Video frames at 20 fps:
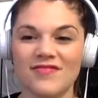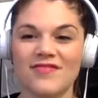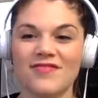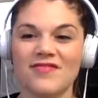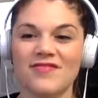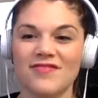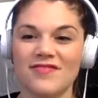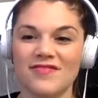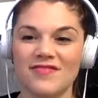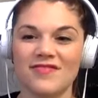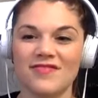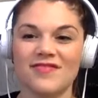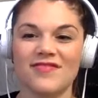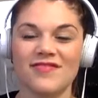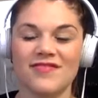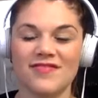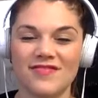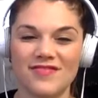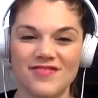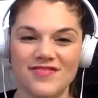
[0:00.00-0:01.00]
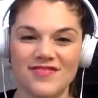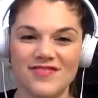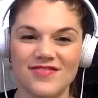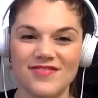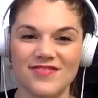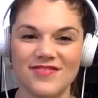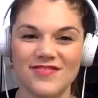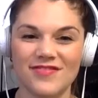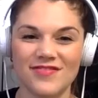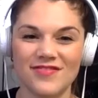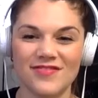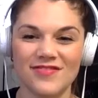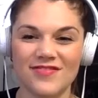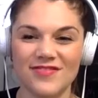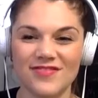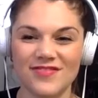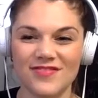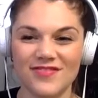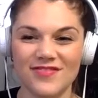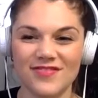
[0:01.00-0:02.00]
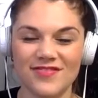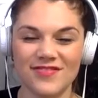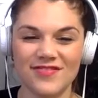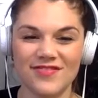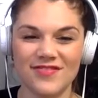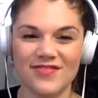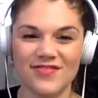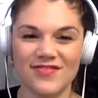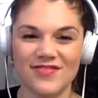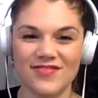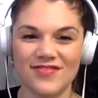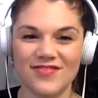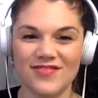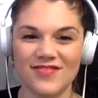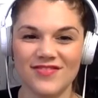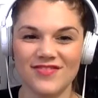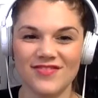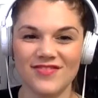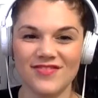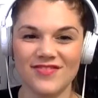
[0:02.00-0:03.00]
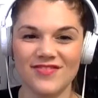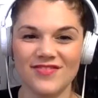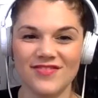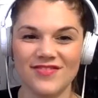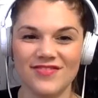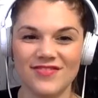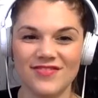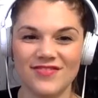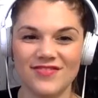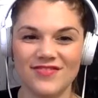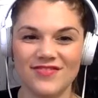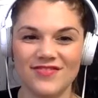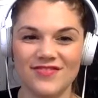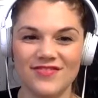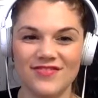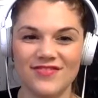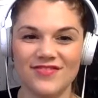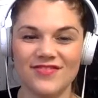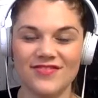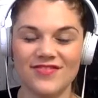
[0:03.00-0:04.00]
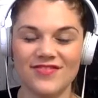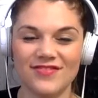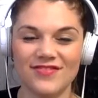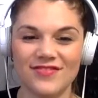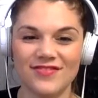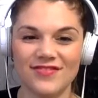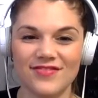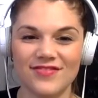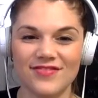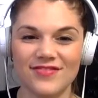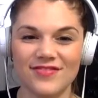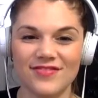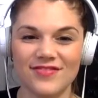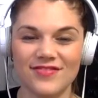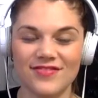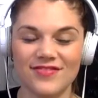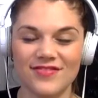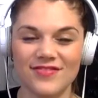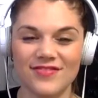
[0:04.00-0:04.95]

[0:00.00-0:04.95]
(not speaking)